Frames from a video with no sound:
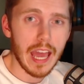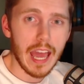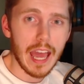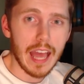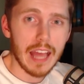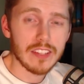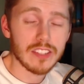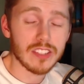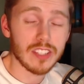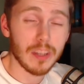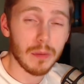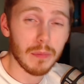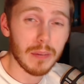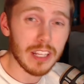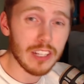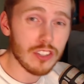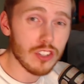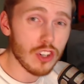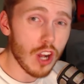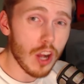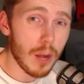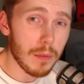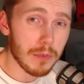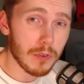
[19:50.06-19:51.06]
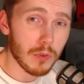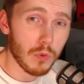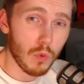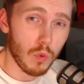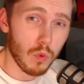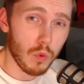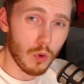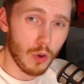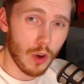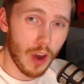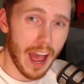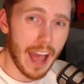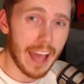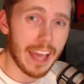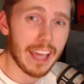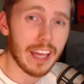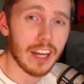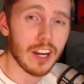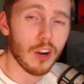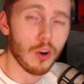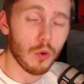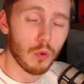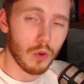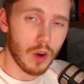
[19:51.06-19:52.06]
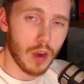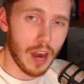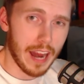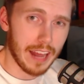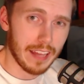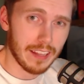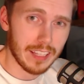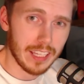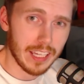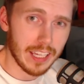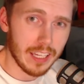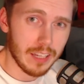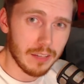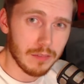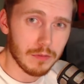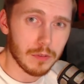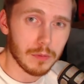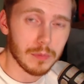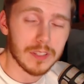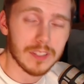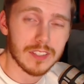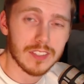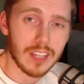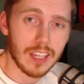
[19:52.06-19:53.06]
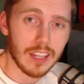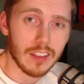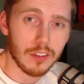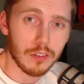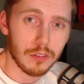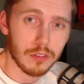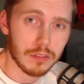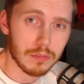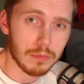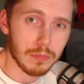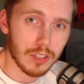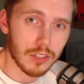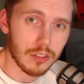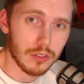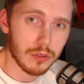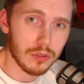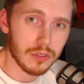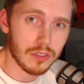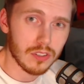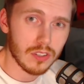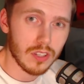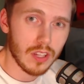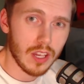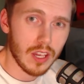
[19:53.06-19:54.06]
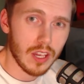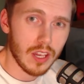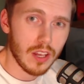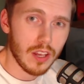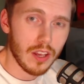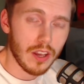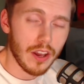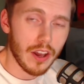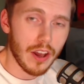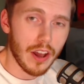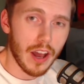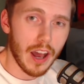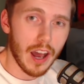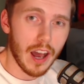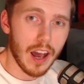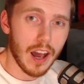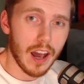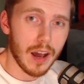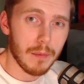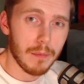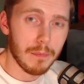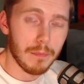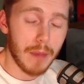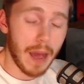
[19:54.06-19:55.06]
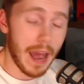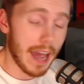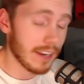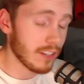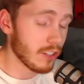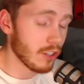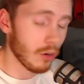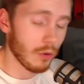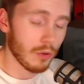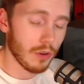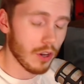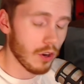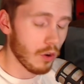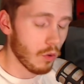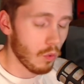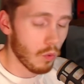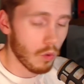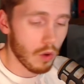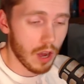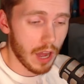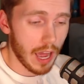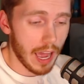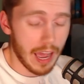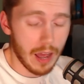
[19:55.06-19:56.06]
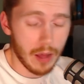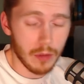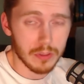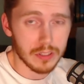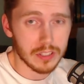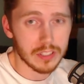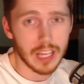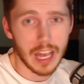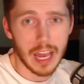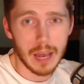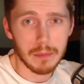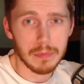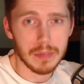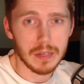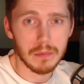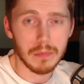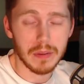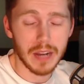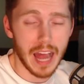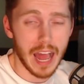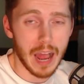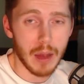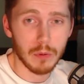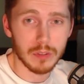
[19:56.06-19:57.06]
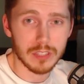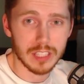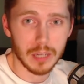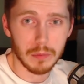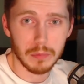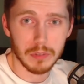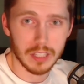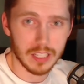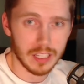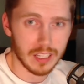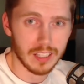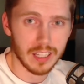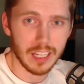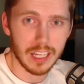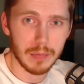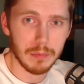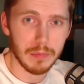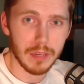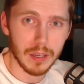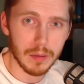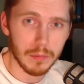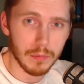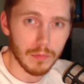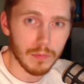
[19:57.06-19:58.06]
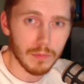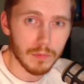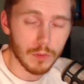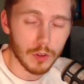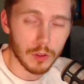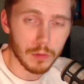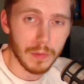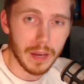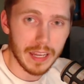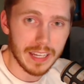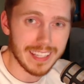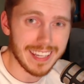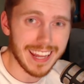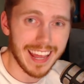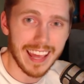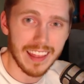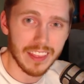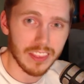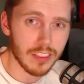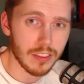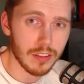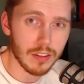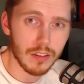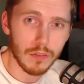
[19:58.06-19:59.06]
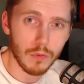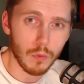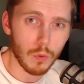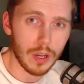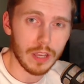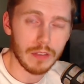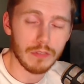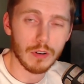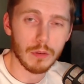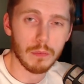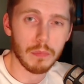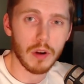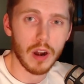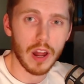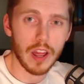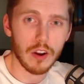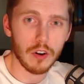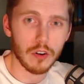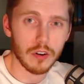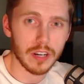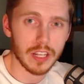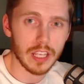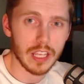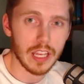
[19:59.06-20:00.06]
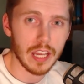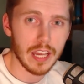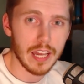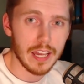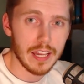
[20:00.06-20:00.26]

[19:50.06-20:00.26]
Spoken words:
Somebody dropped Ryan O'Reilly from the St. Louis Blues. I don't know how this happened, but I was able to claim him with my 10th waiver priority.